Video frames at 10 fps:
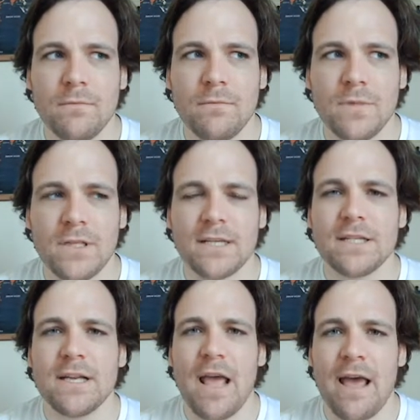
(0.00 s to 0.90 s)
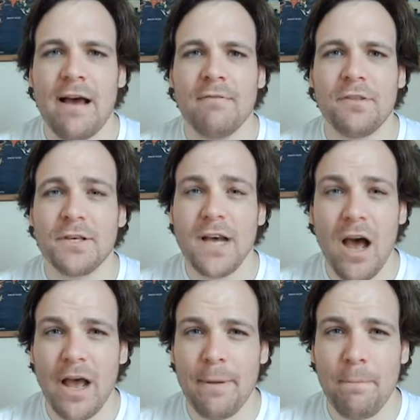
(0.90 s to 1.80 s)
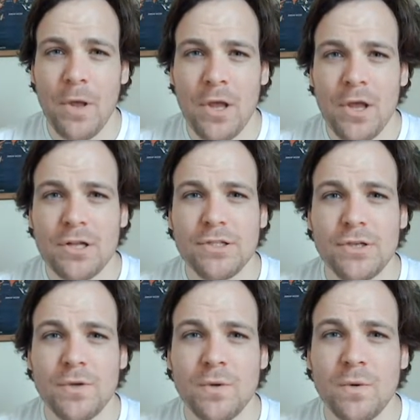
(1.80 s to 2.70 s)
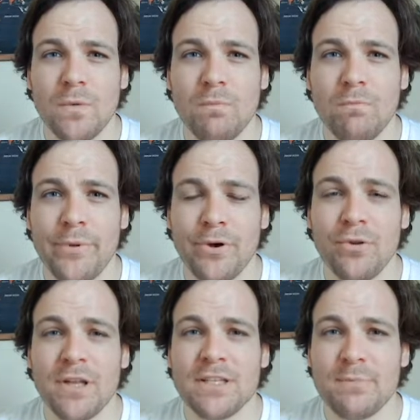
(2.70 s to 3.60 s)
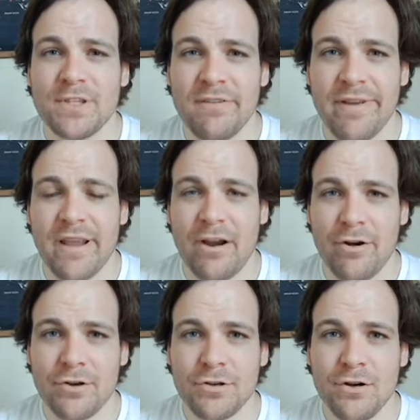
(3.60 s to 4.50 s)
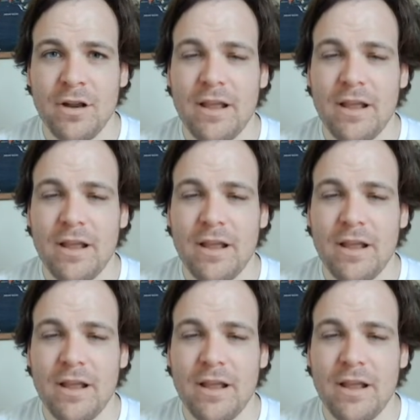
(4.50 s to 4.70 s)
doesn't have the time to build a specific character.